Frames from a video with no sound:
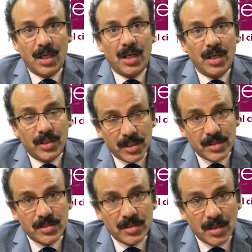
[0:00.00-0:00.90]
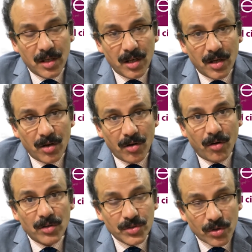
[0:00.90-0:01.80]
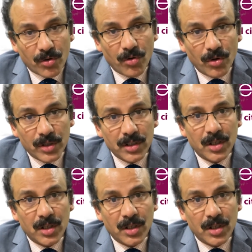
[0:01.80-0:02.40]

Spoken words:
It is also called